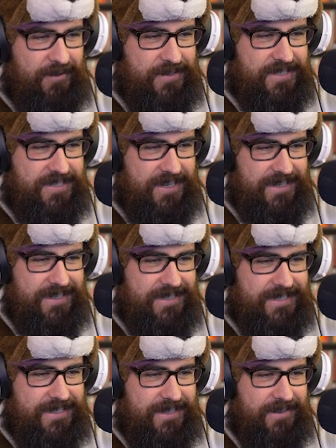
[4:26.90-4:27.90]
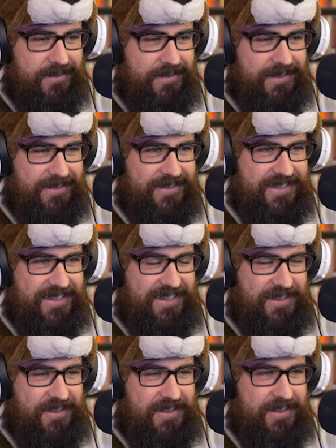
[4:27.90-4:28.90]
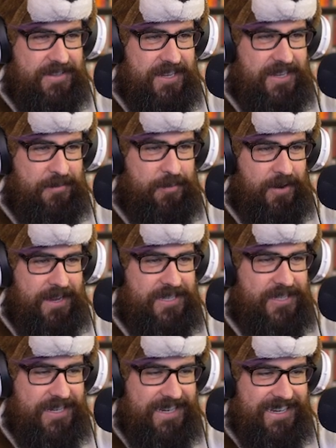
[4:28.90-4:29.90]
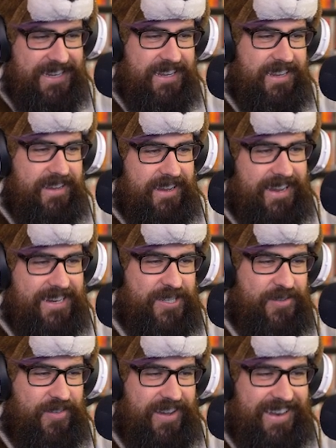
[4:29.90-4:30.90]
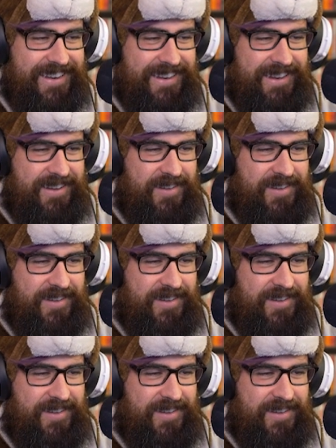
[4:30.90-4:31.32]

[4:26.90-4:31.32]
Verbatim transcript: That was sudden still. Oh, that was a good punch. I guess she's fine.